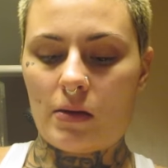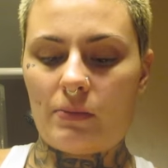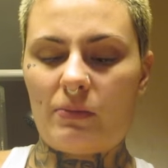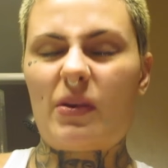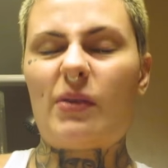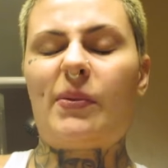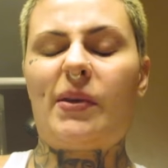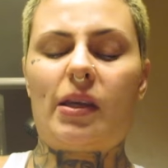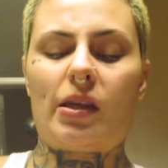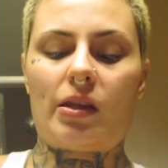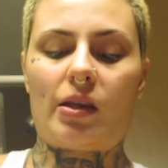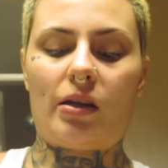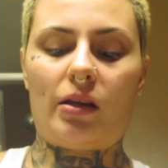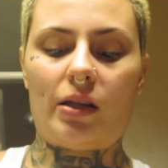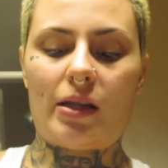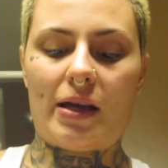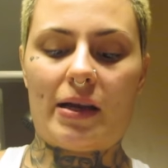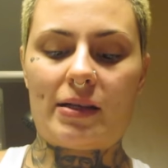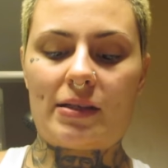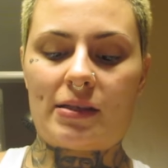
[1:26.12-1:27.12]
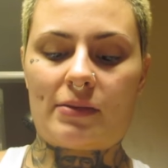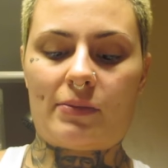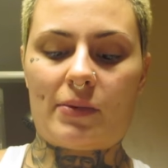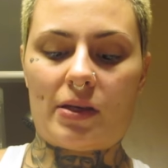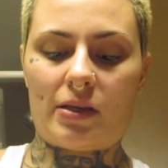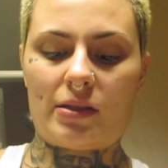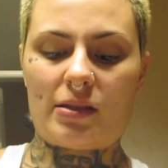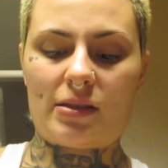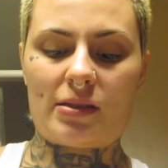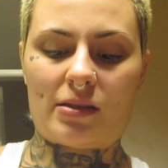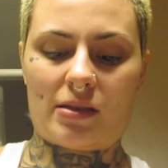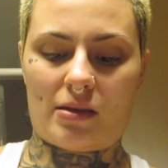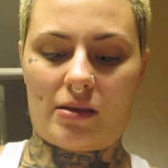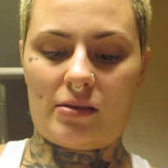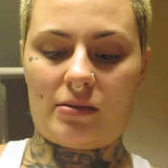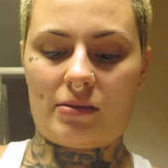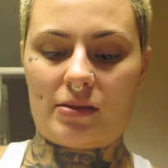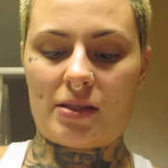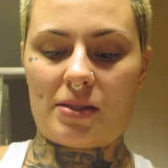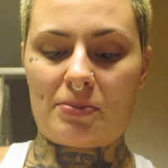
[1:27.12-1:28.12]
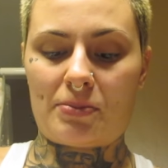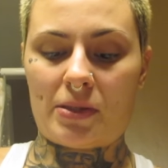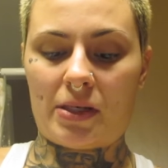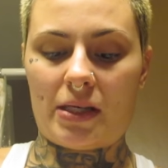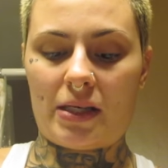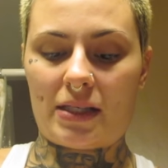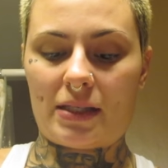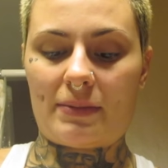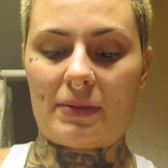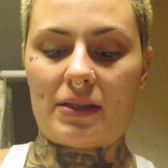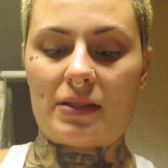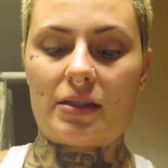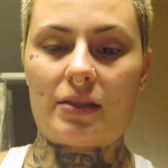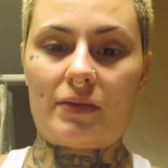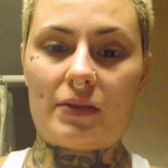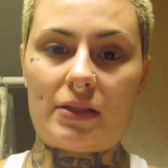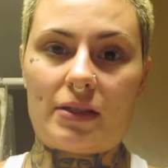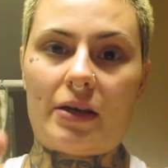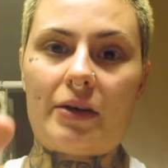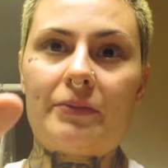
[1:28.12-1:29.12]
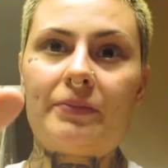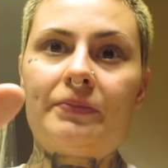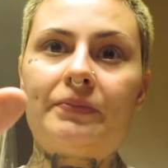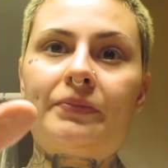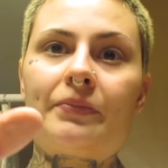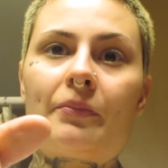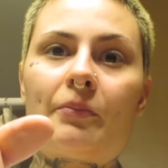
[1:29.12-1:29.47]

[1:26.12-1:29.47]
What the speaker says: Maybe a little less, but still, it's pretty expensive, so.